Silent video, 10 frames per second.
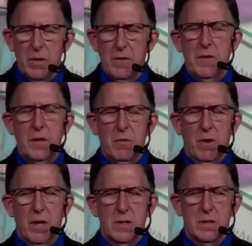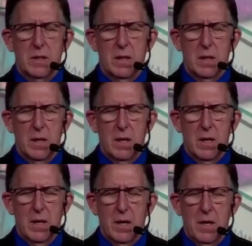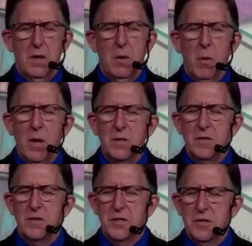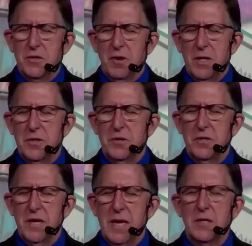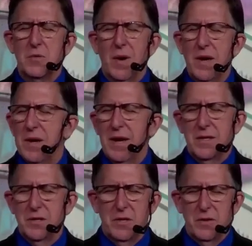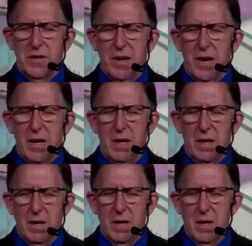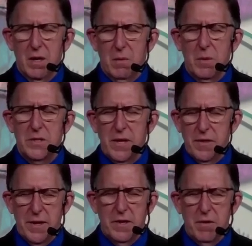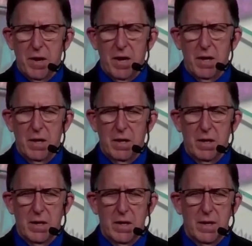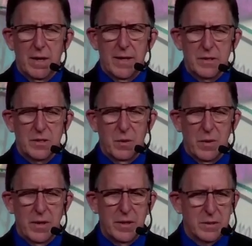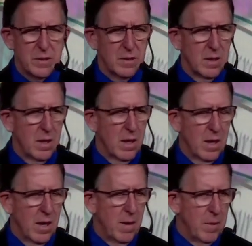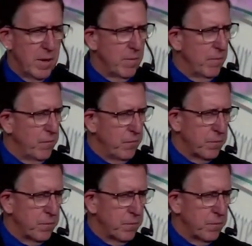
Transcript: of the living Christ, in the awareness of Jesus Christ who stands right next to you today, we say thank you, God. And so it is. Amen.